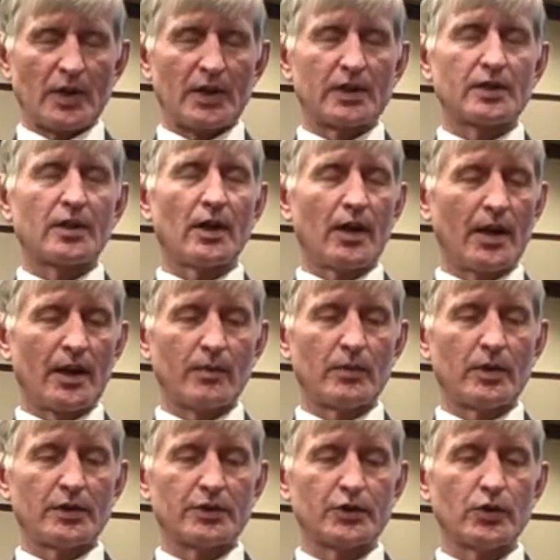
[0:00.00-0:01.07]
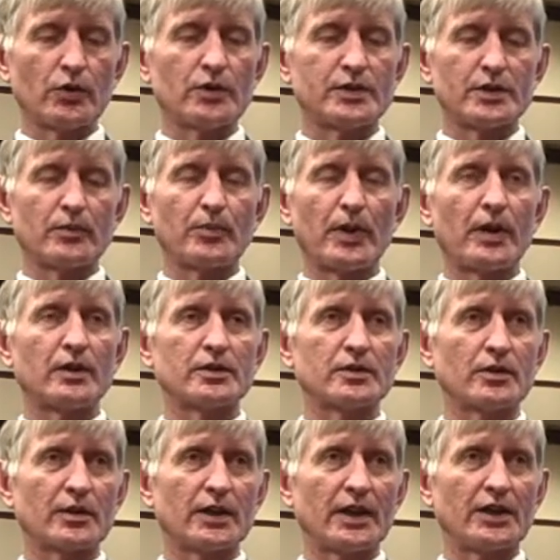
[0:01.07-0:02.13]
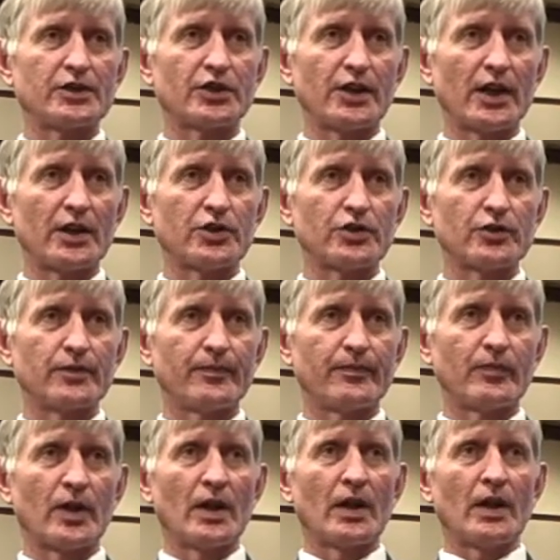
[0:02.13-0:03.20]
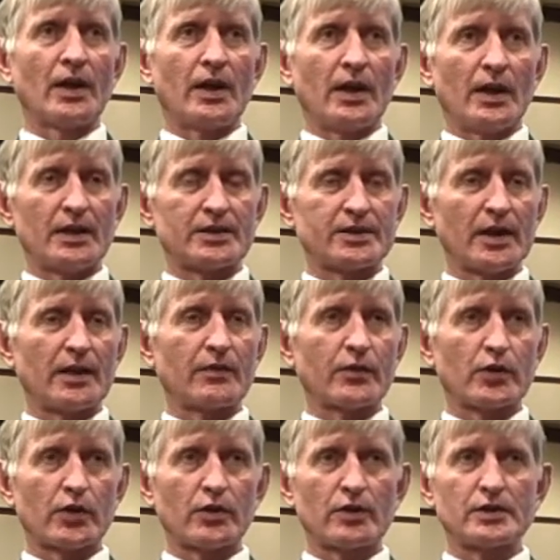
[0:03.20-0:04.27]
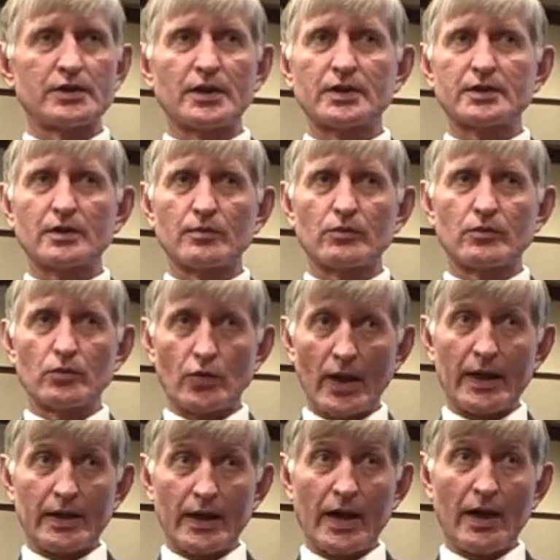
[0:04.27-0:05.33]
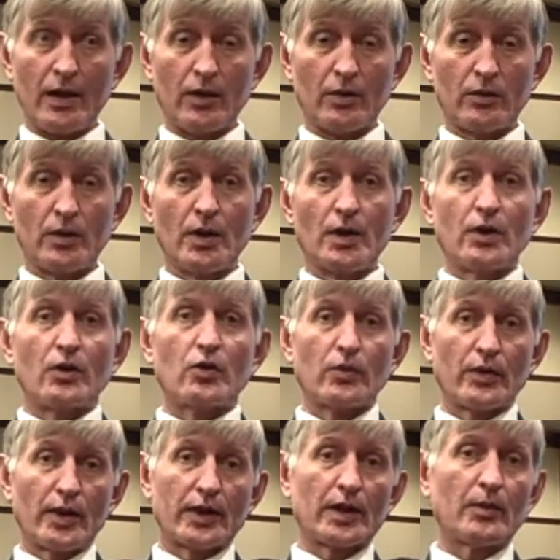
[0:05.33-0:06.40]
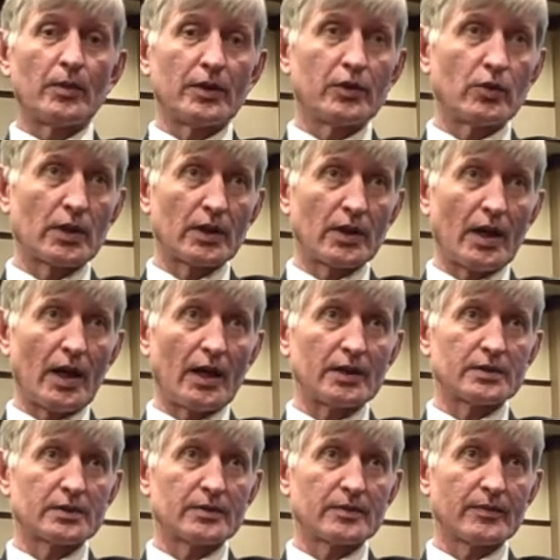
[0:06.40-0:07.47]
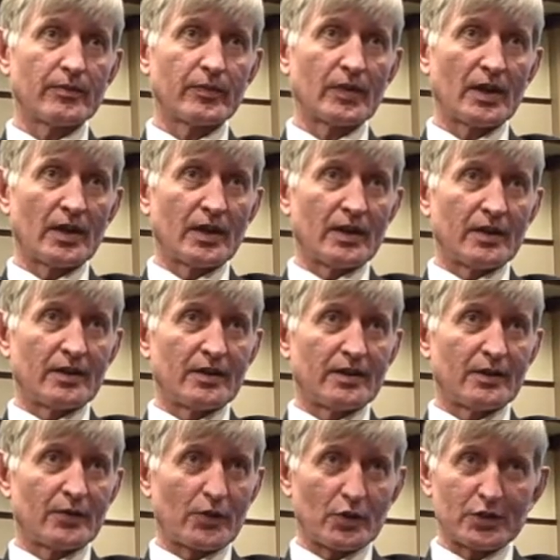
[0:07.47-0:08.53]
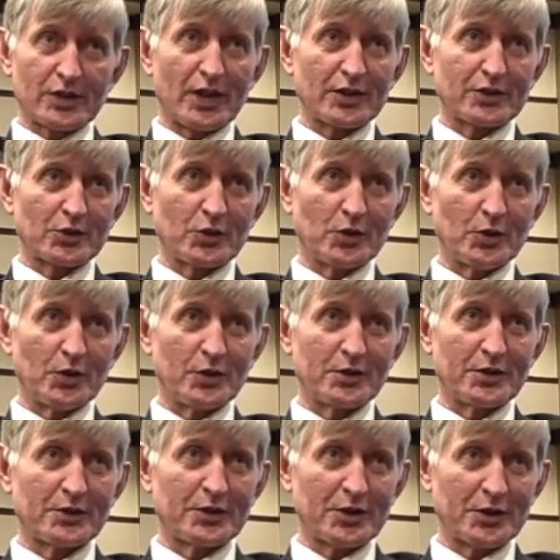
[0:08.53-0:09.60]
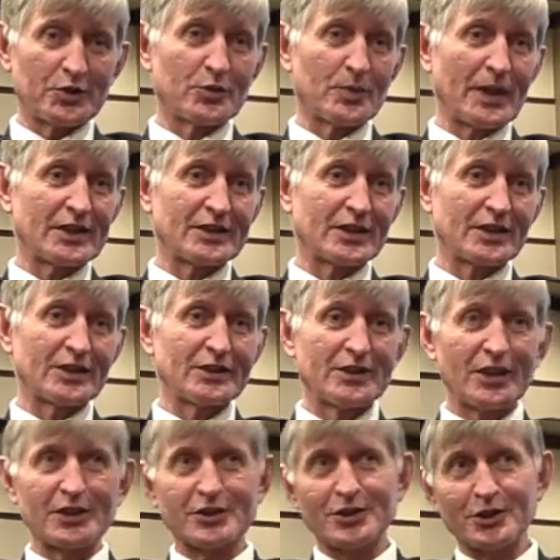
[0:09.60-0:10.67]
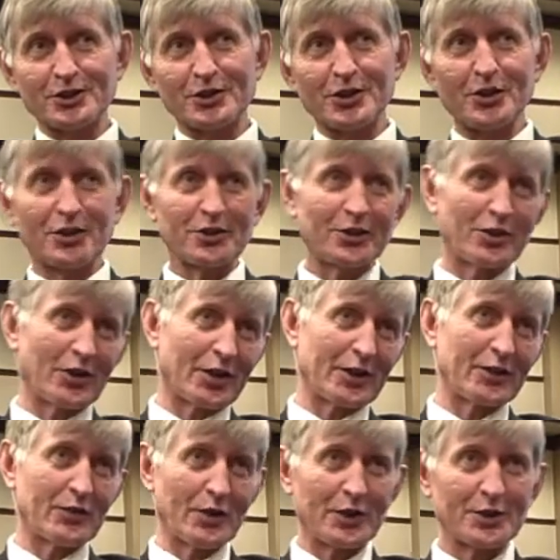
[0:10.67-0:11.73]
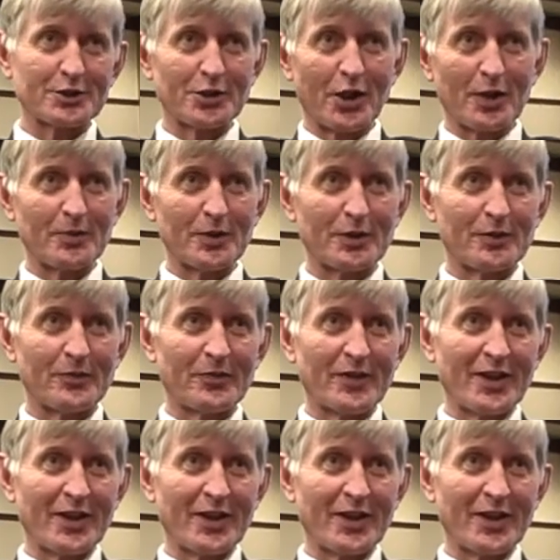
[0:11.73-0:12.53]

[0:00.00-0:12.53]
in time students and parents look at education. Instead of the current system right now, where they come into a class, first day of school, and the teacher basically says, sit still until I give you an assignment.